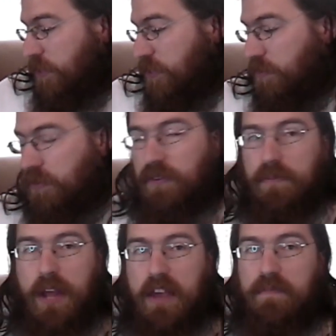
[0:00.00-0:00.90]
something
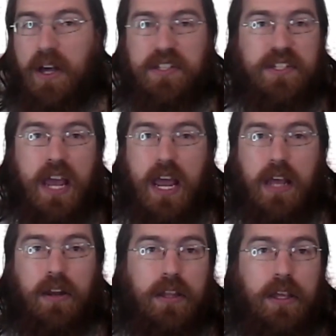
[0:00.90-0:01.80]
from Dave
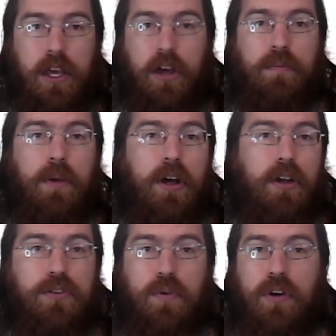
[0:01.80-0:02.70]
Mustaine and the Young
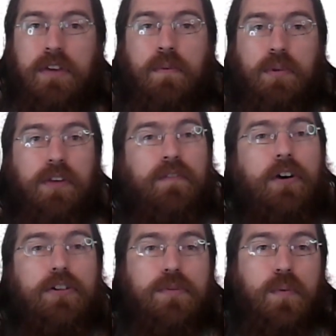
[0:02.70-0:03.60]
Bucks, or even with the
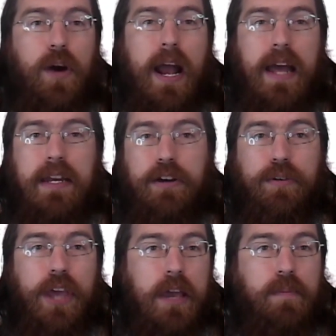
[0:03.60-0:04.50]
first one where I had
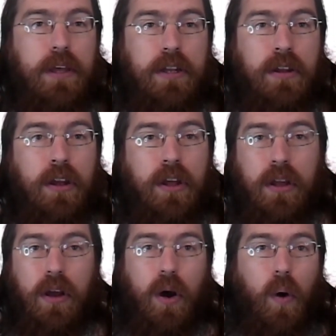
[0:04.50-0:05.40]
Neil Gaiman,
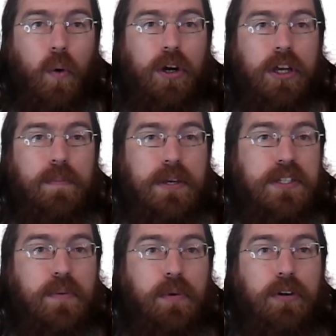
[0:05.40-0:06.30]
or it could be
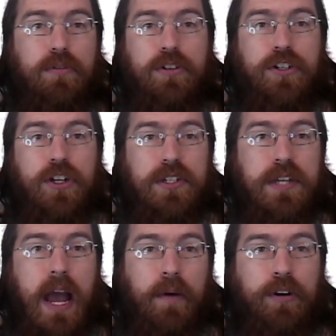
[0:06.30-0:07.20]
someone who's
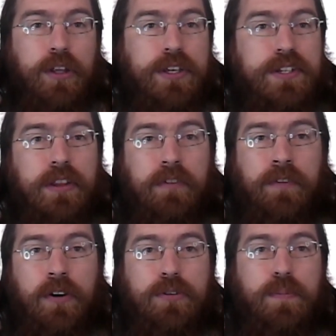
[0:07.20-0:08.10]
just now releasing their
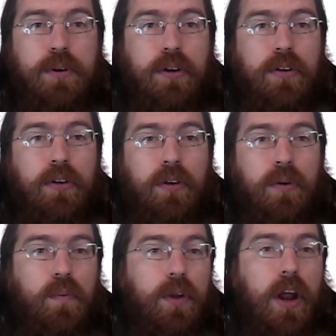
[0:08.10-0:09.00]
first book.
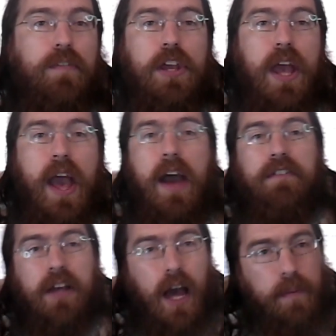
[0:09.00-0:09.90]
Whatever you
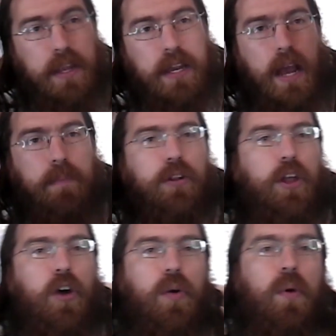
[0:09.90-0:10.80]
have, comment down
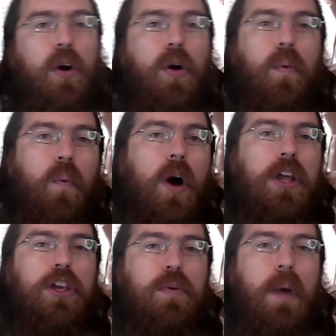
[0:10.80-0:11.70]
below
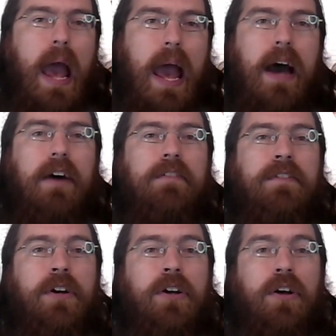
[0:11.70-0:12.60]
what you have